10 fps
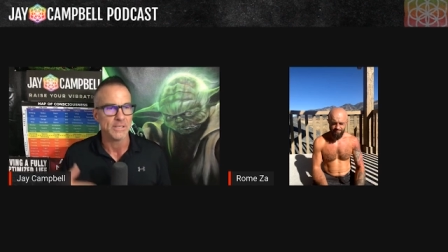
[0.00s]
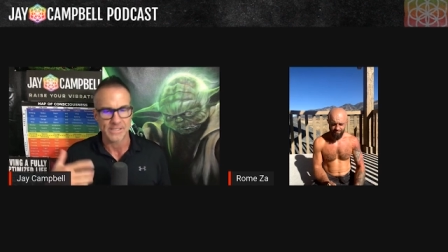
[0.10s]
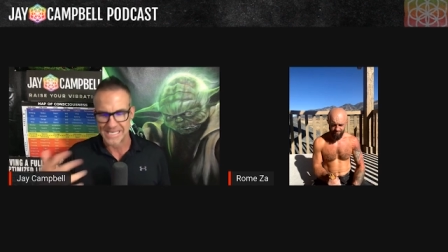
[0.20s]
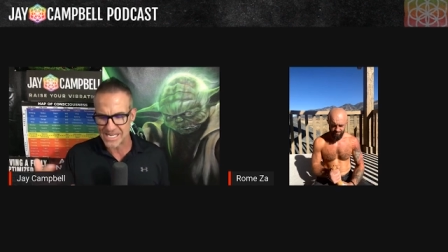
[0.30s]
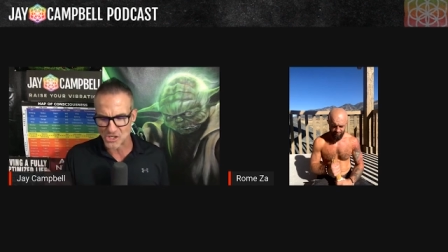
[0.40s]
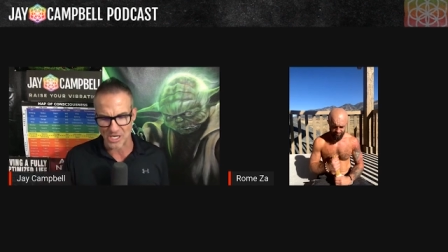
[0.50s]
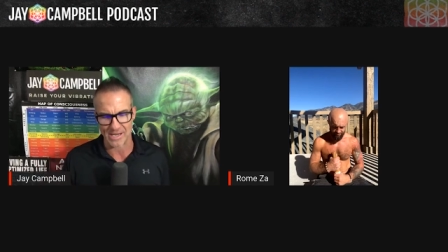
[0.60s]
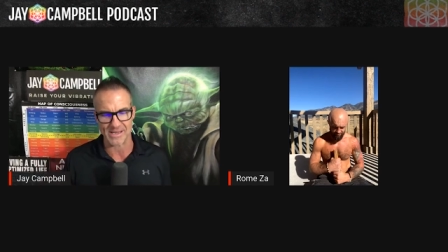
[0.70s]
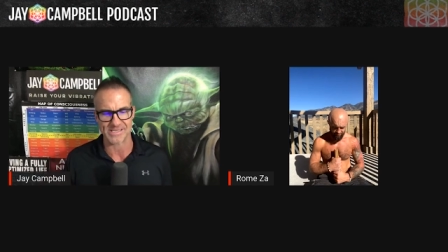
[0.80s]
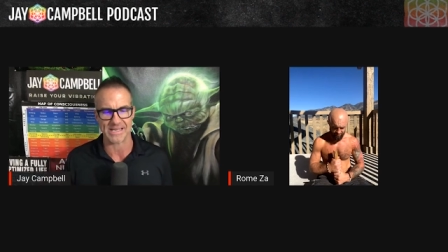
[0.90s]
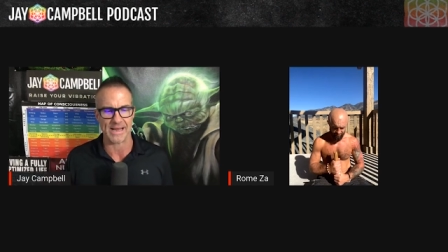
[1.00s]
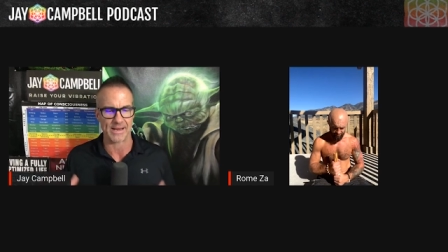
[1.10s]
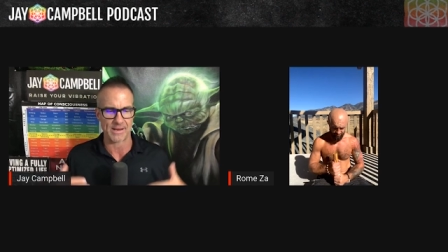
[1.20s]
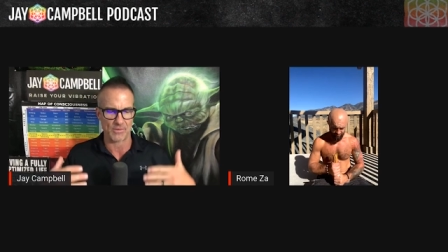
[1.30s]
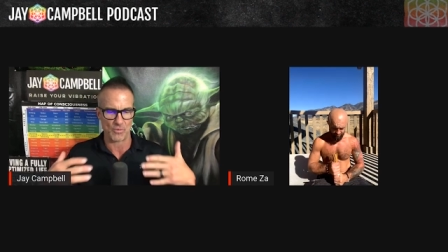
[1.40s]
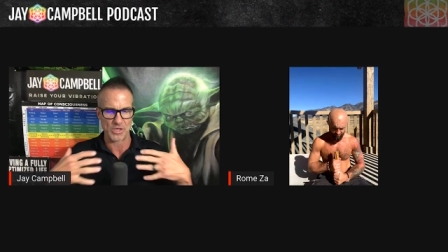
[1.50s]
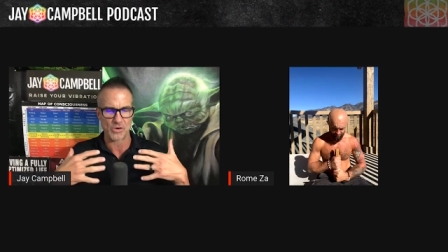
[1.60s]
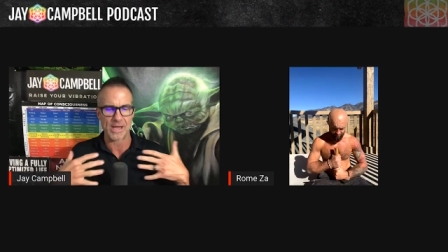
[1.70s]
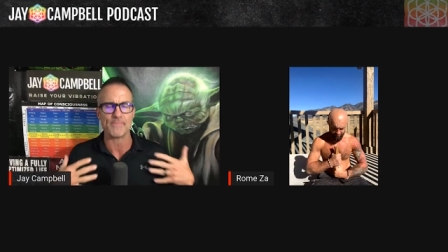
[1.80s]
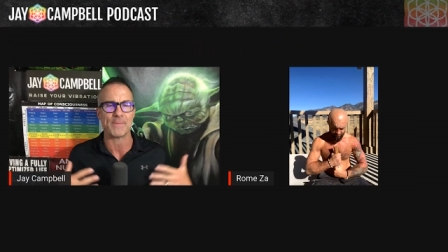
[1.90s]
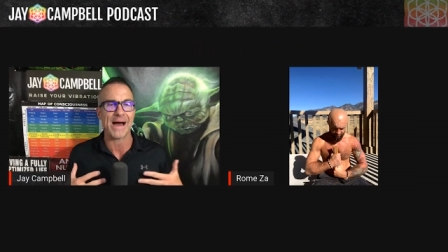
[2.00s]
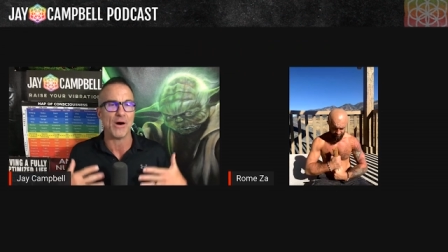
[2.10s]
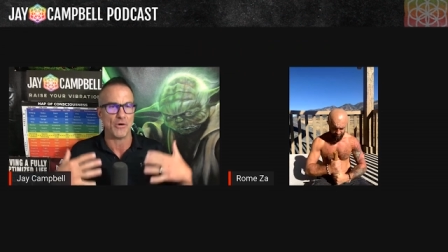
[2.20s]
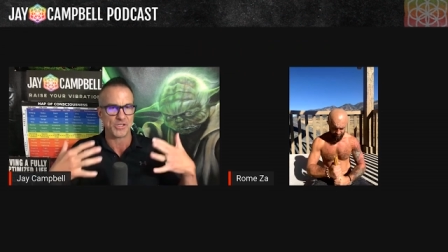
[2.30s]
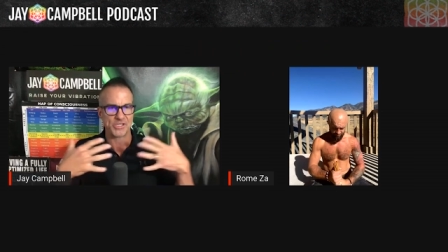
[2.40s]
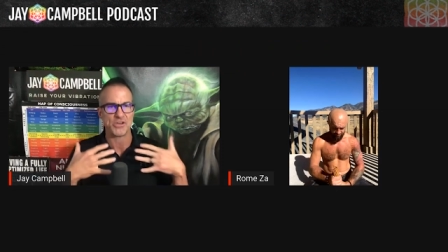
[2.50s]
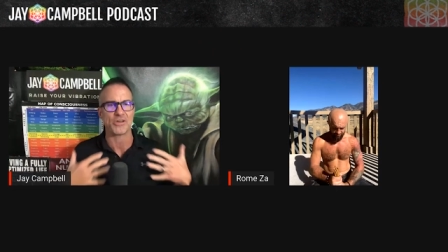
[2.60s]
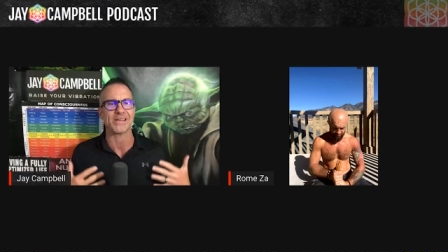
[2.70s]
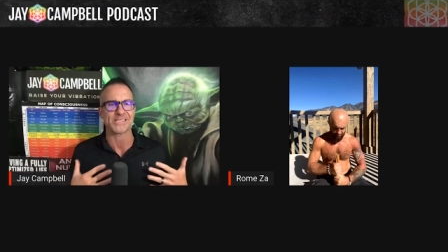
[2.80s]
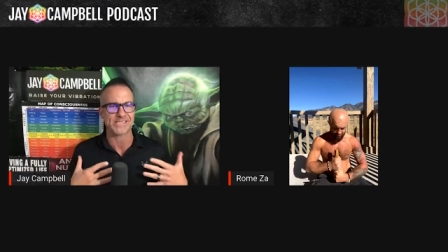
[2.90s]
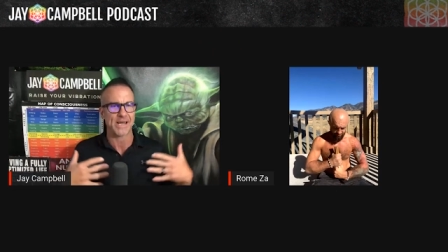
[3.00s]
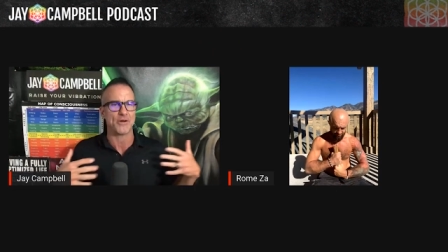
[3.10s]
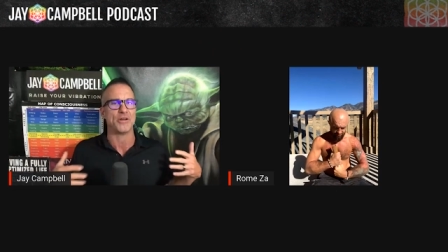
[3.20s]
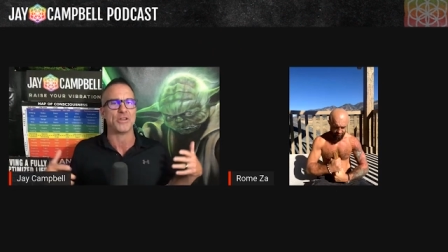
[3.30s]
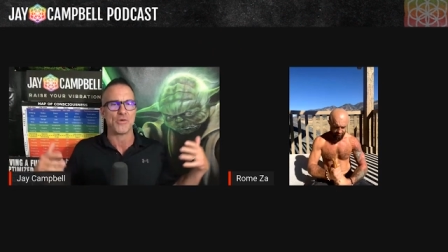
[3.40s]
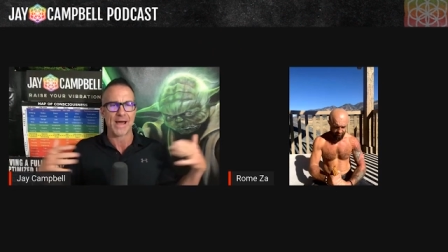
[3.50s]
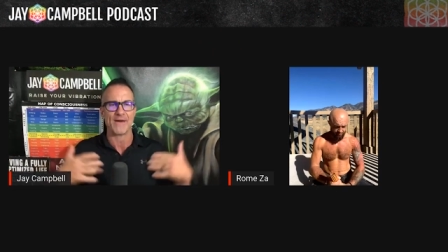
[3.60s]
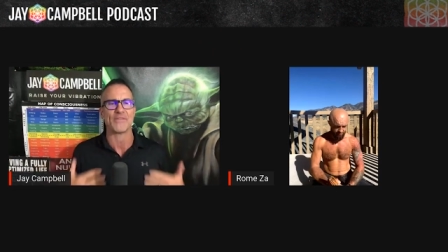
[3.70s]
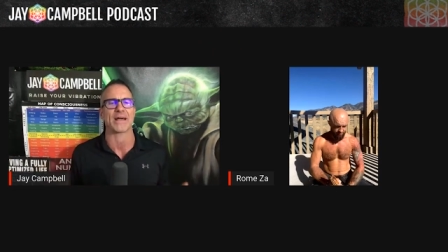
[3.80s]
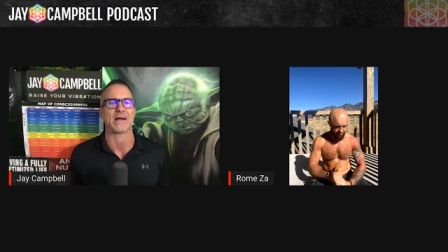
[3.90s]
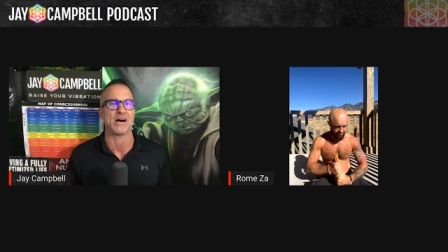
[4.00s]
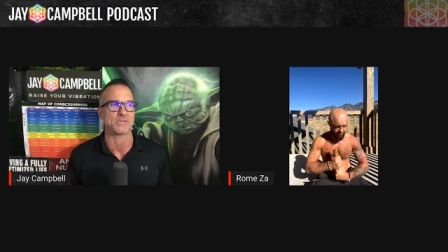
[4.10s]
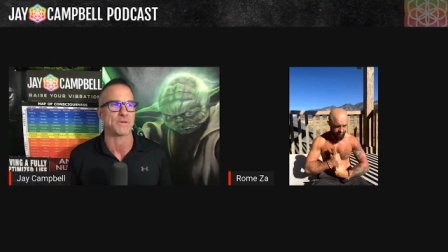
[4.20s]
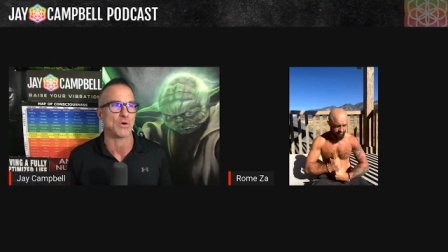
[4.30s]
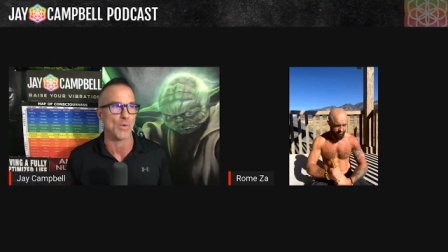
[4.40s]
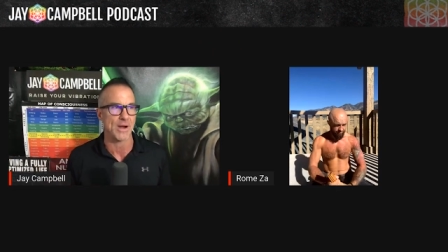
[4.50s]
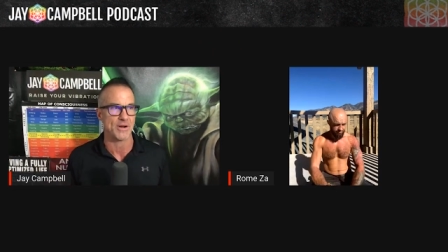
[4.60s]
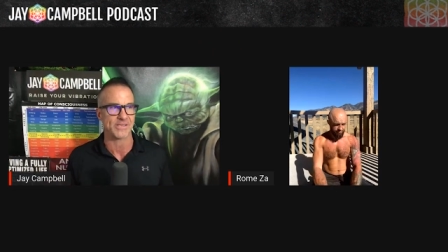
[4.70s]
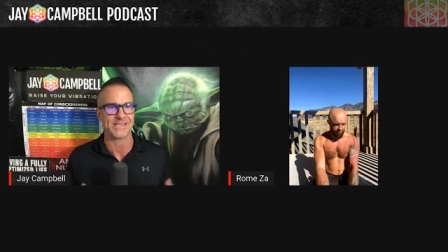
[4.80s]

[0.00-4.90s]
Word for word: teaching is like when you get balanced and you get centered and you have that cosmic awareness,